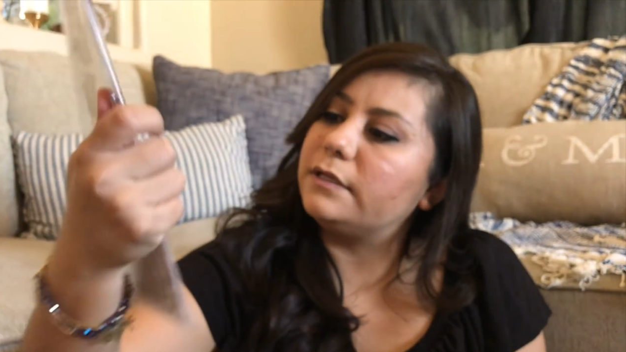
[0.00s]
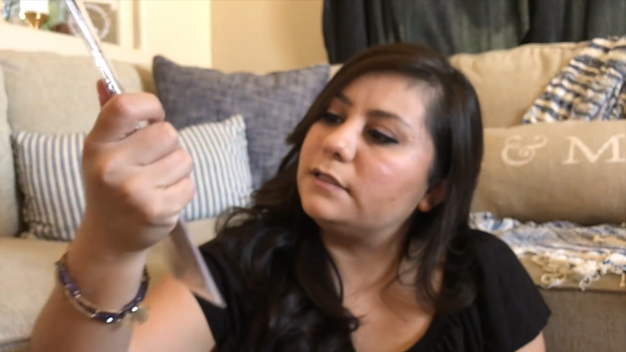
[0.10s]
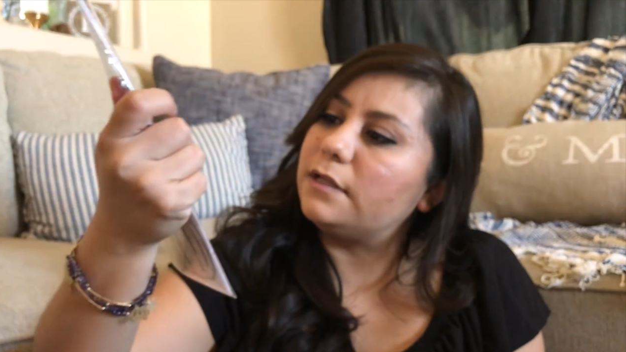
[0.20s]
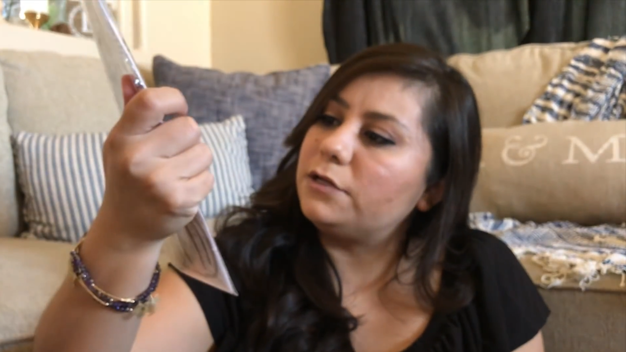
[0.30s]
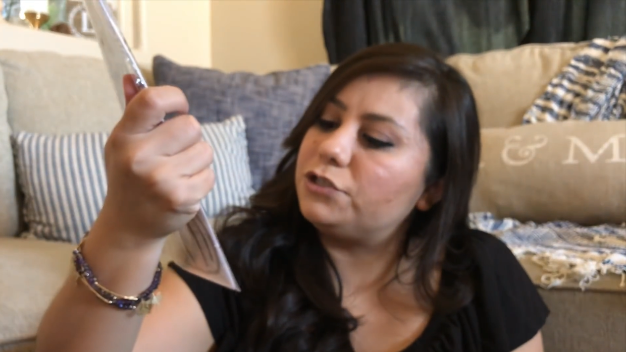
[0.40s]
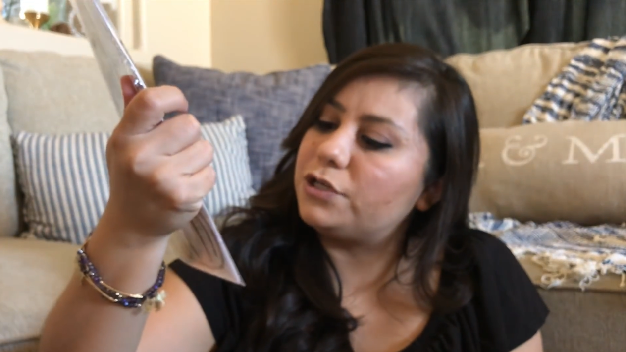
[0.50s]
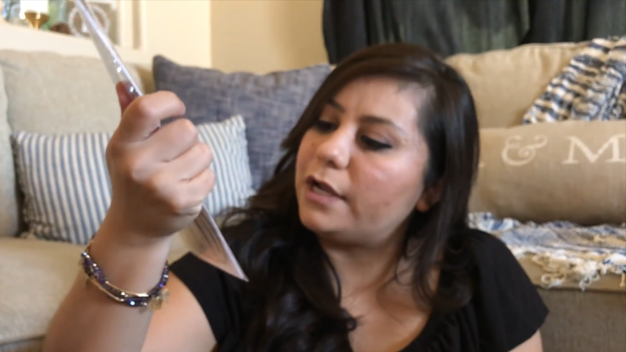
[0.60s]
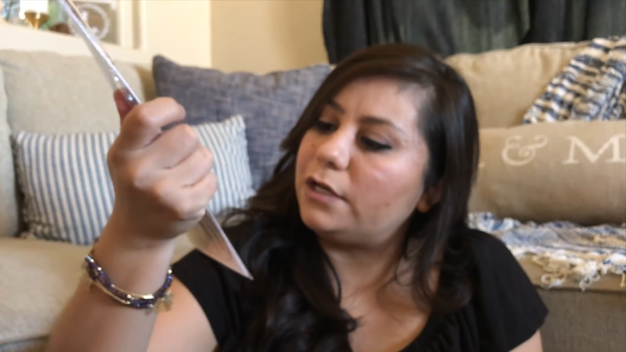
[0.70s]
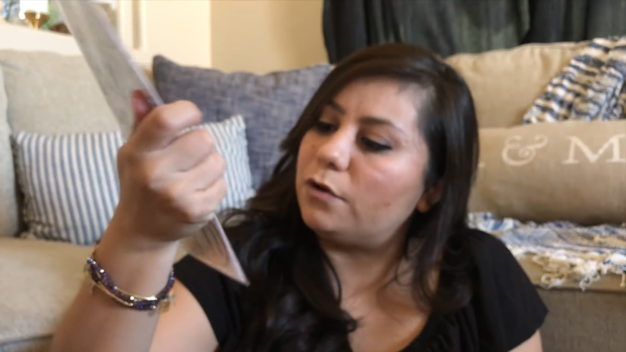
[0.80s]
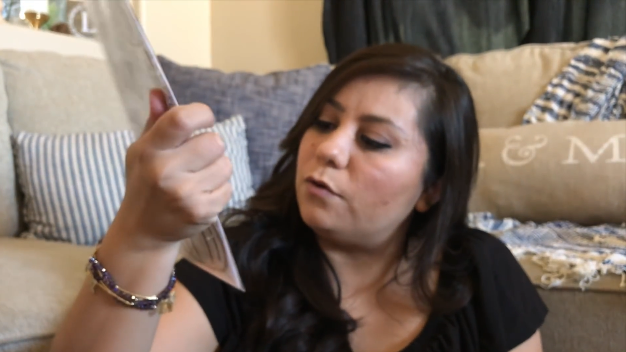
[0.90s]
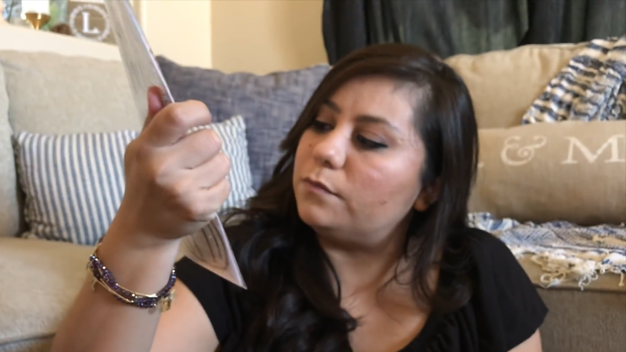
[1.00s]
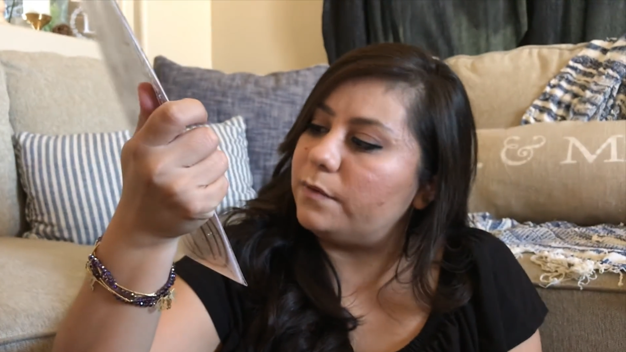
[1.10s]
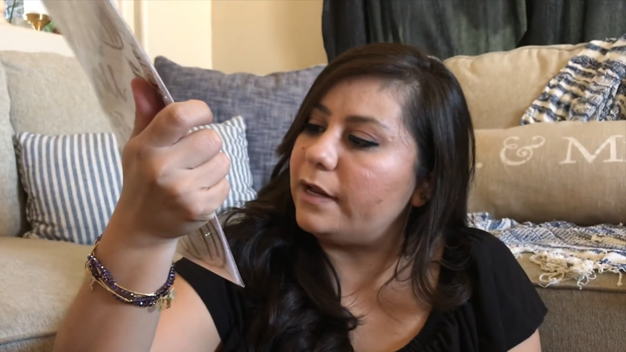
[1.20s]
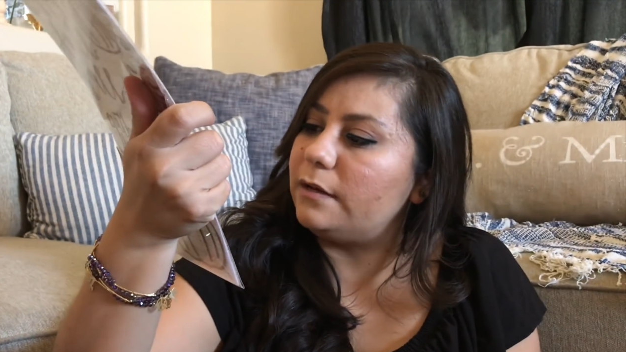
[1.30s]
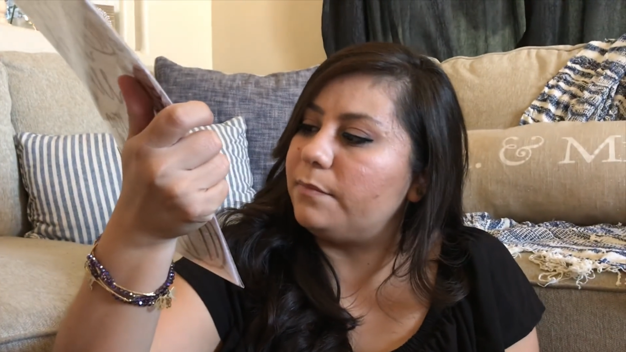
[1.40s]
It's not shiny gold,
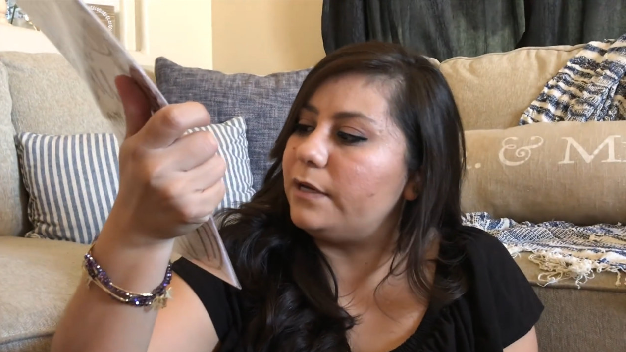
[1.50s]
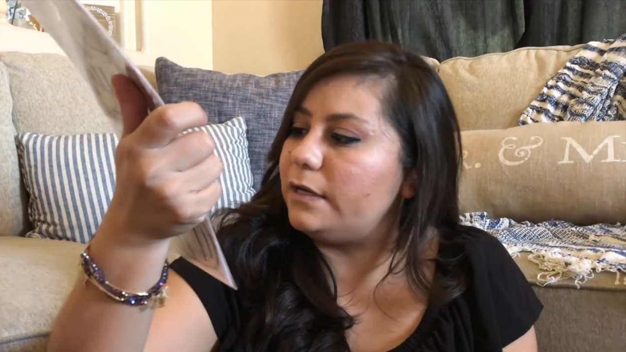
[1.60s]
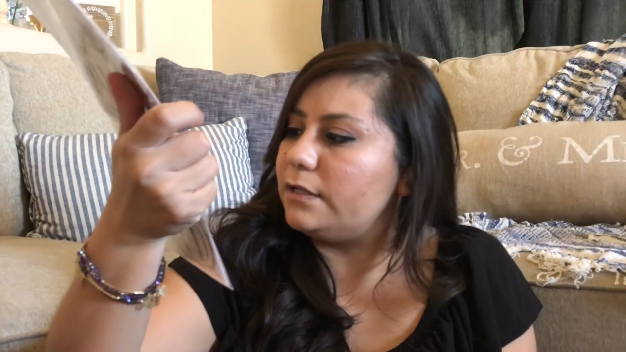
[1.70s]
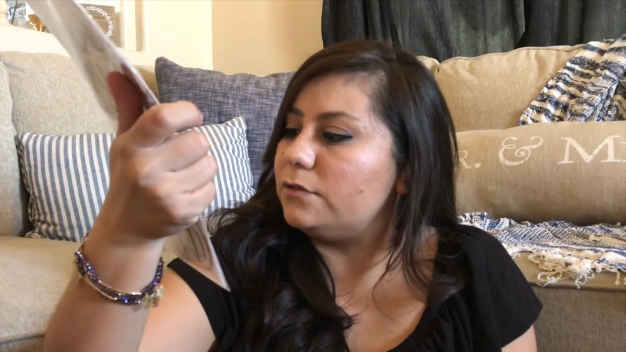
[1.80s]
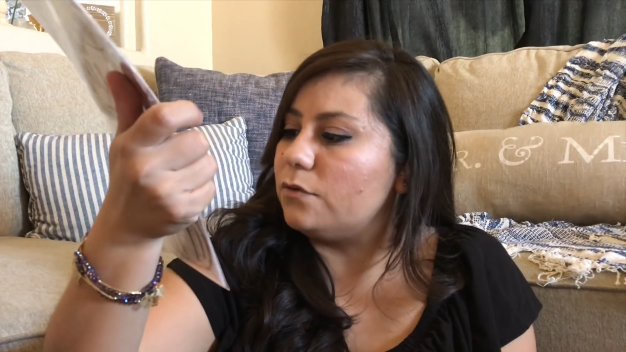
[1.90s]
but it is